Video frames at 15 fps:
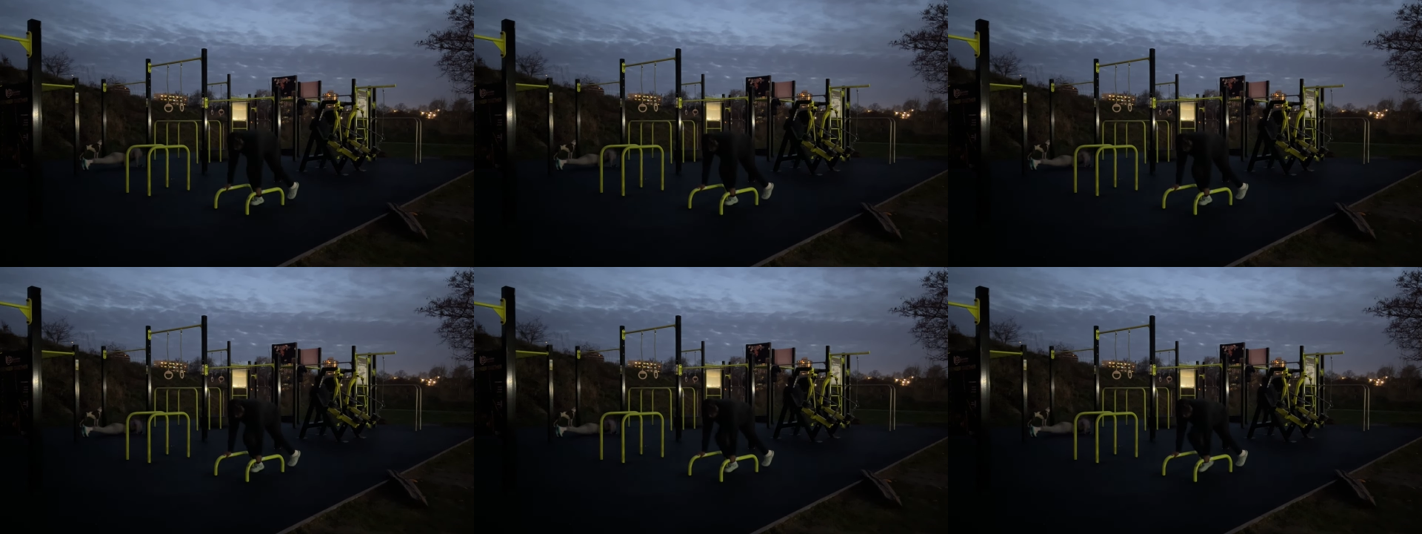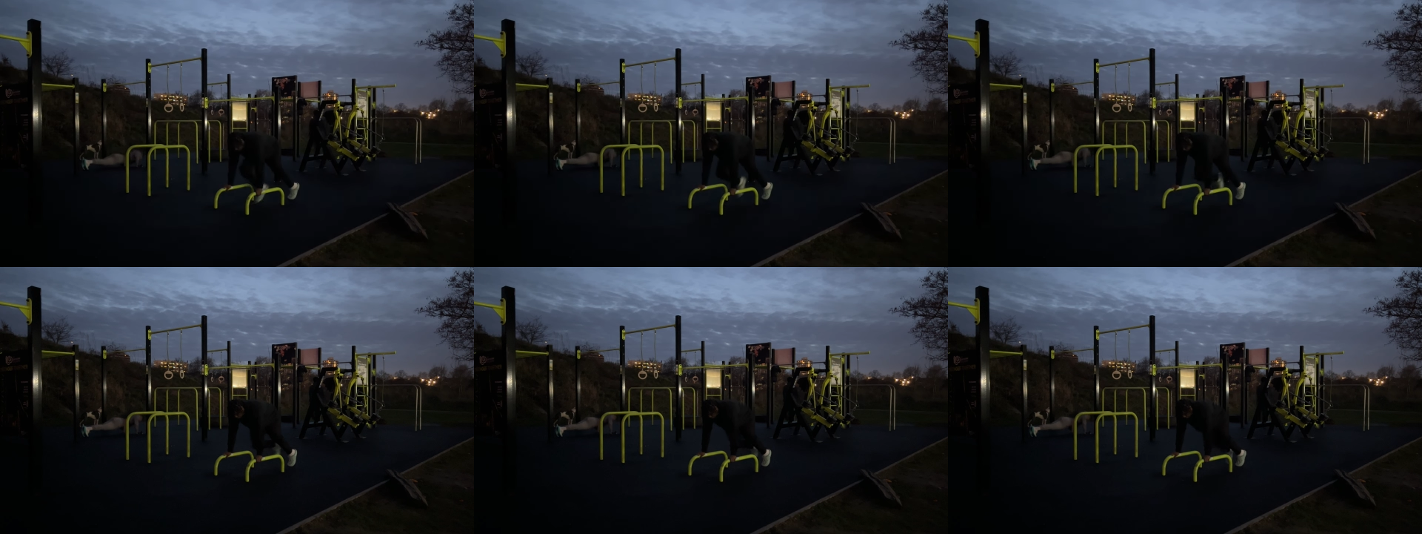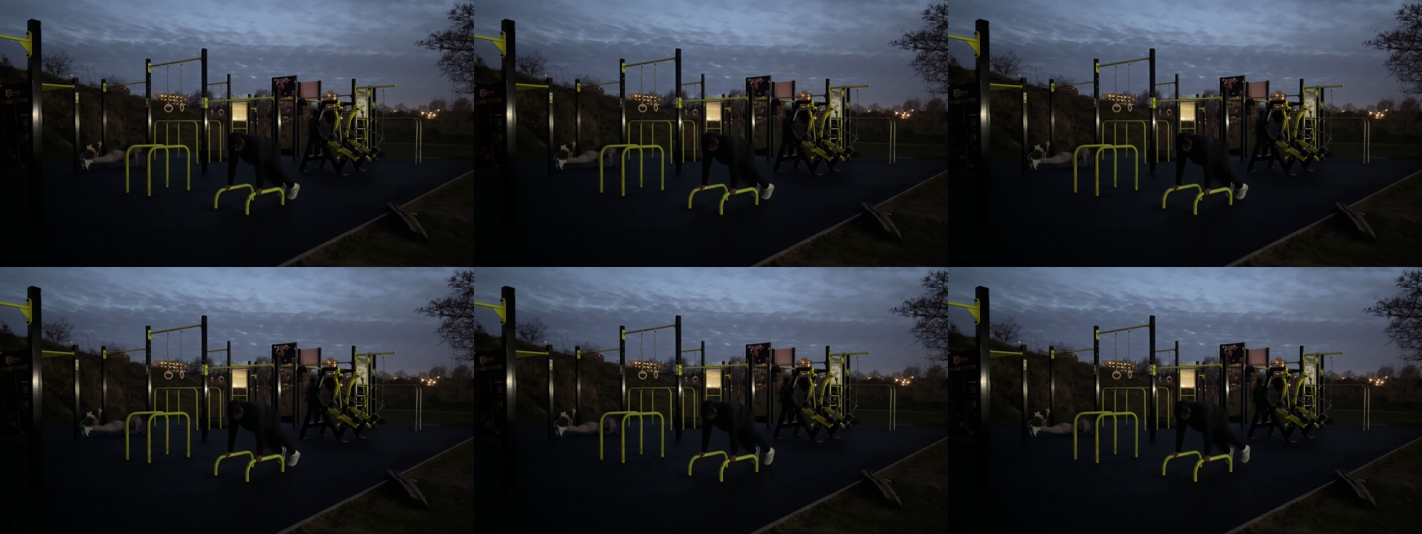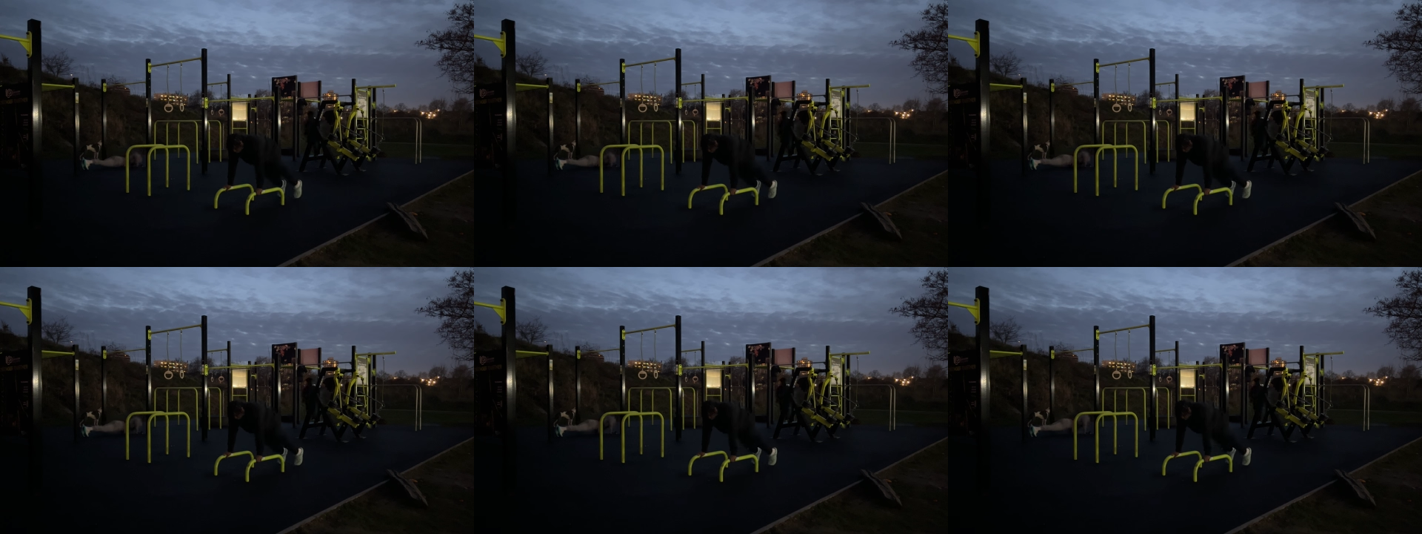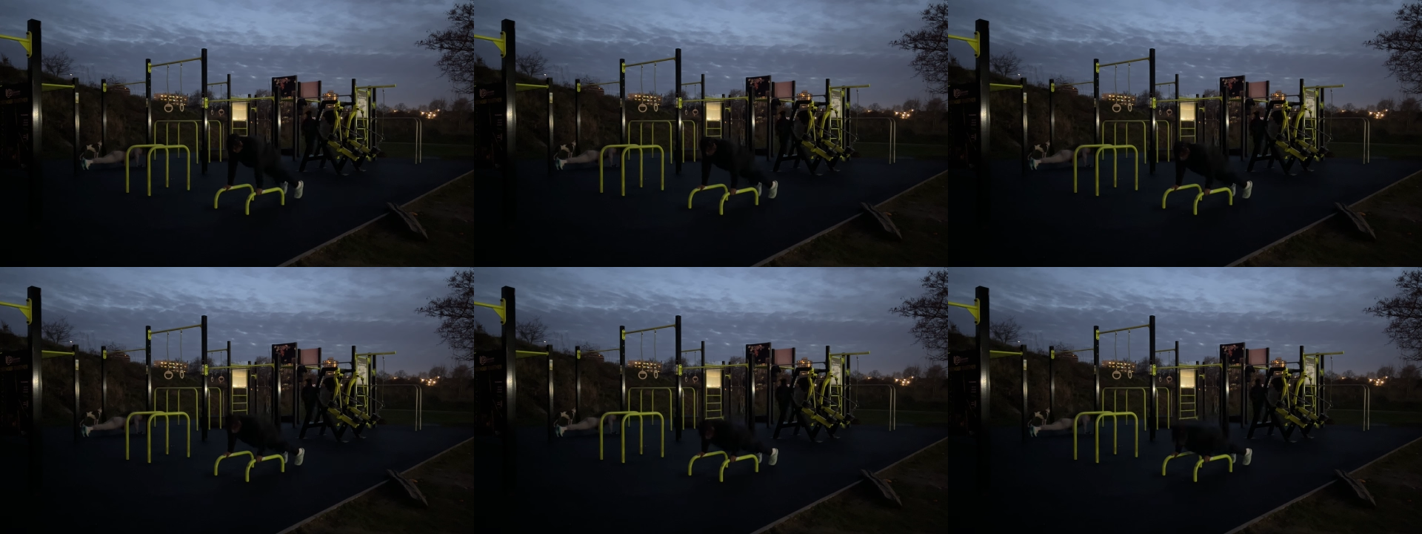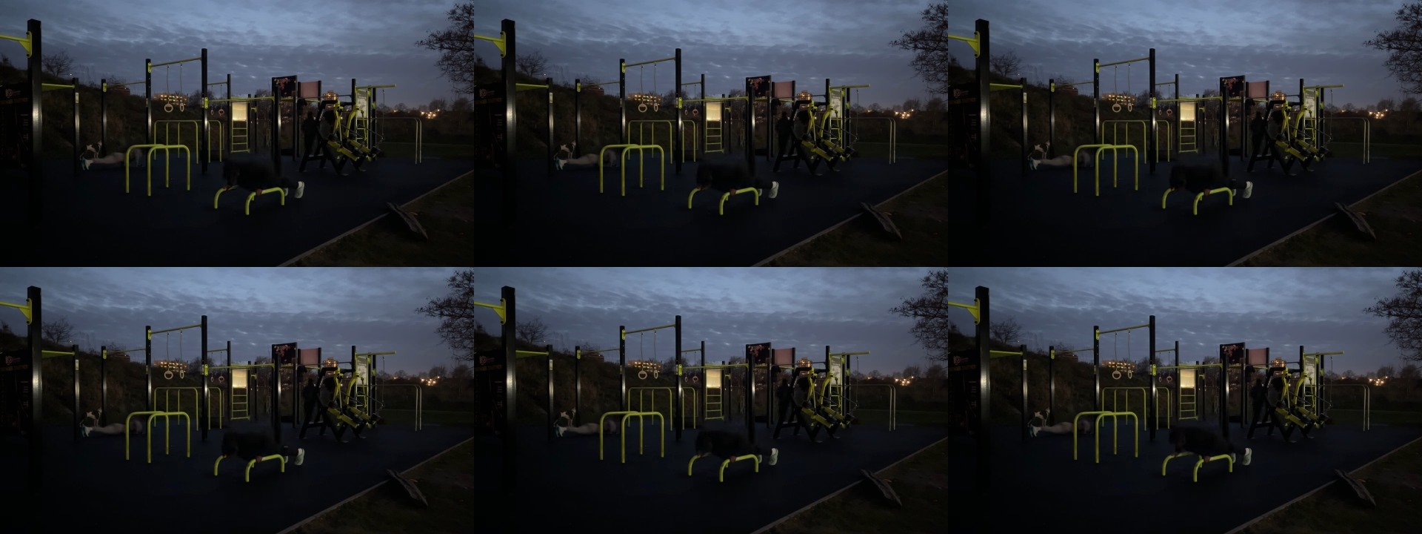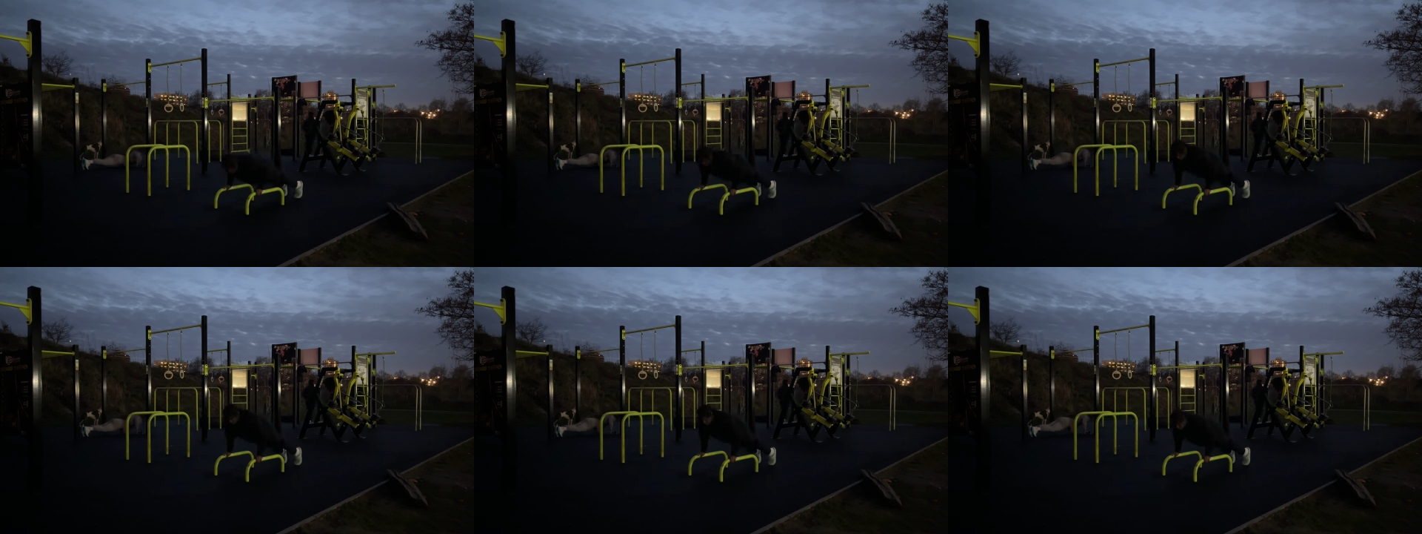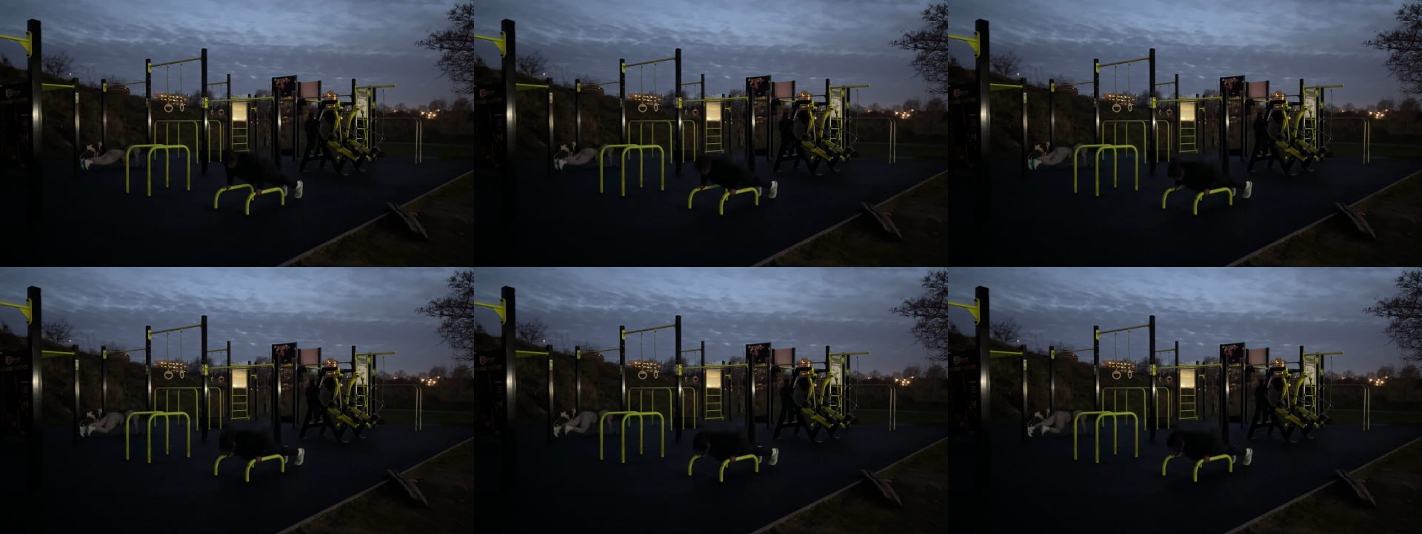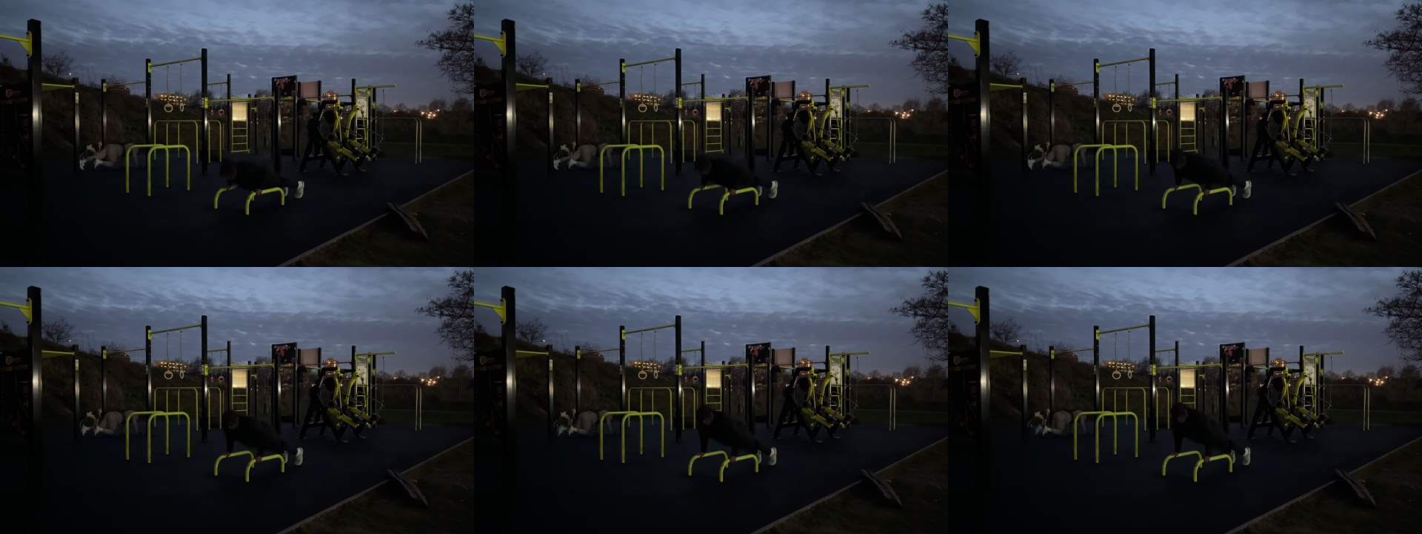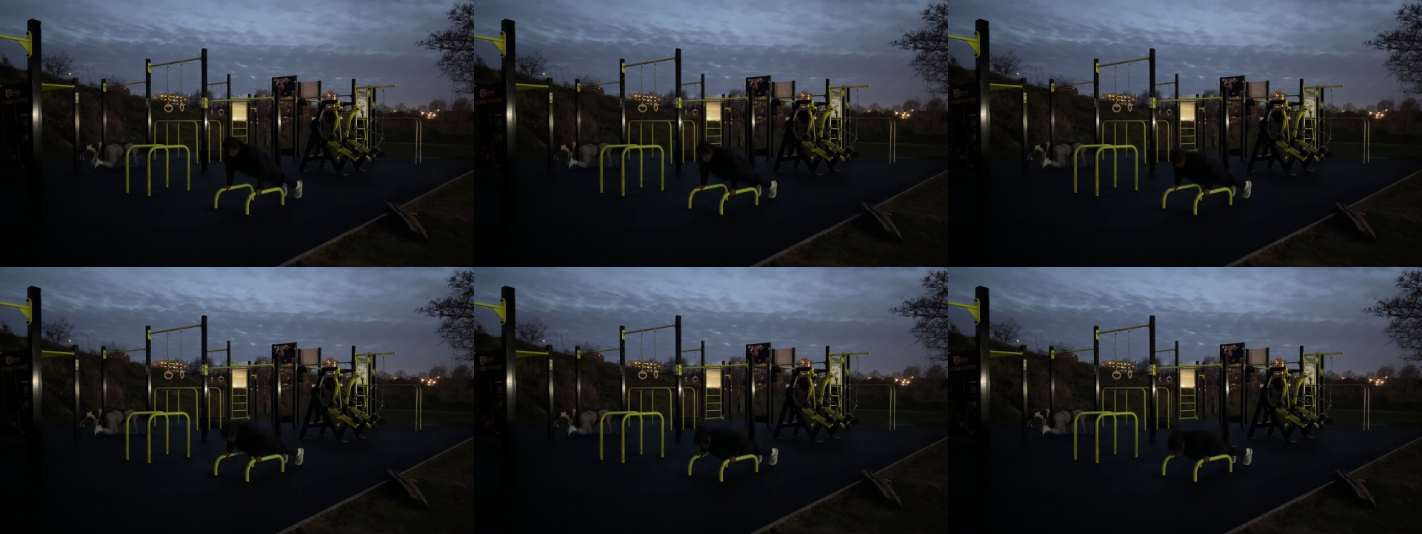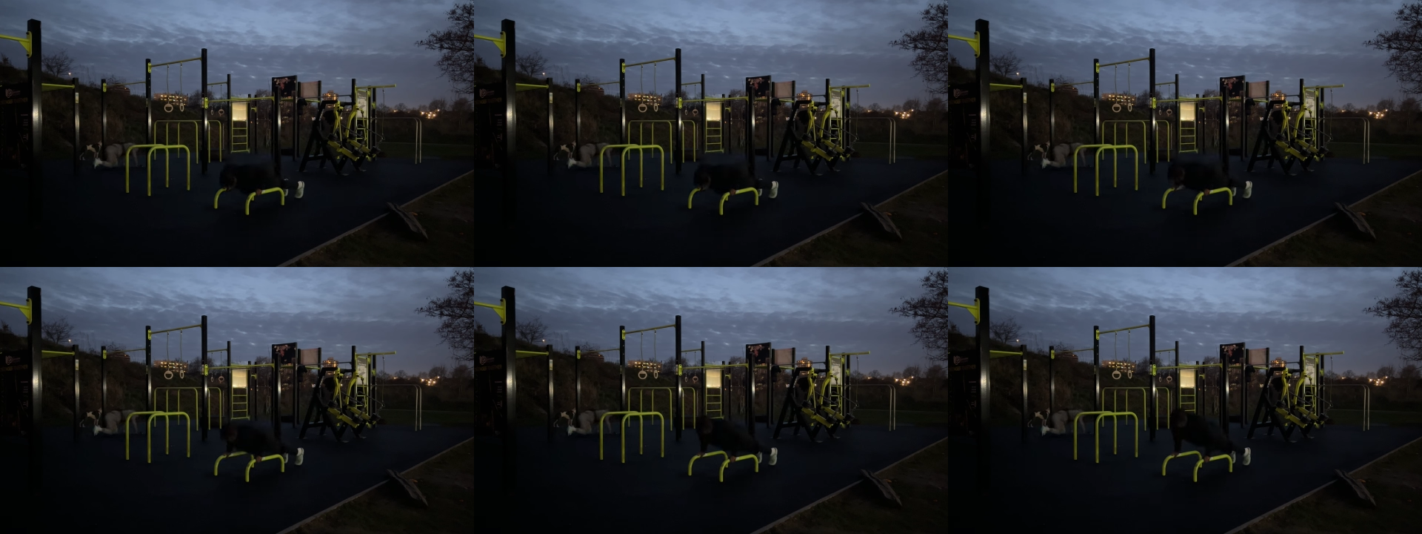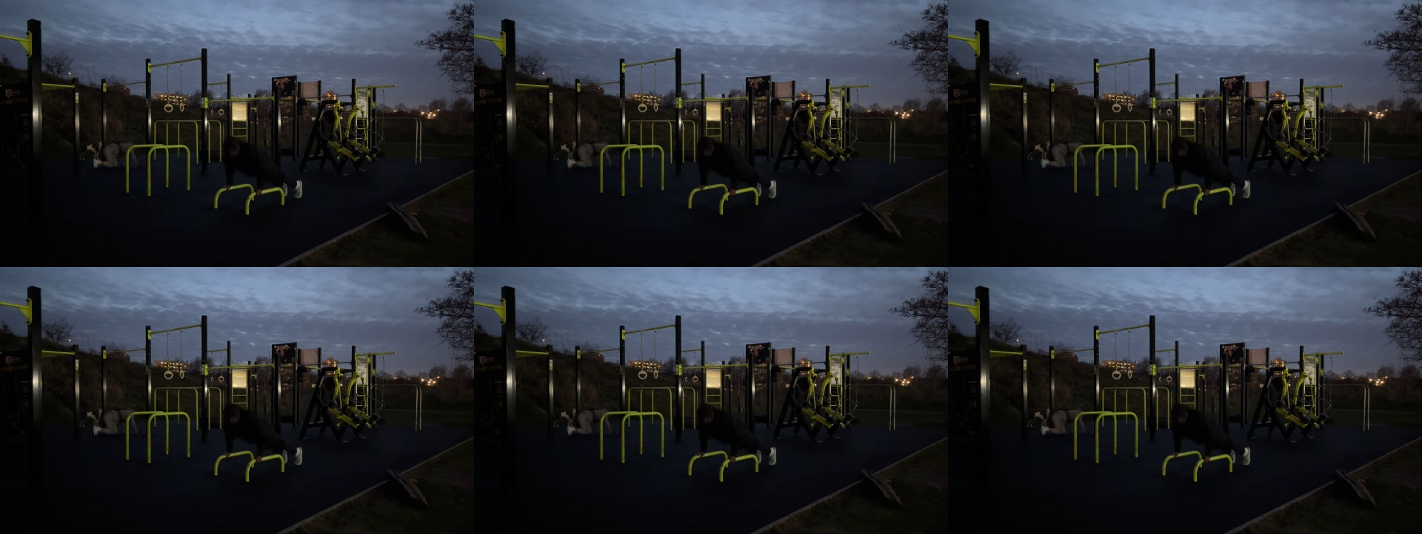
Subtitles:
(no speaker visible)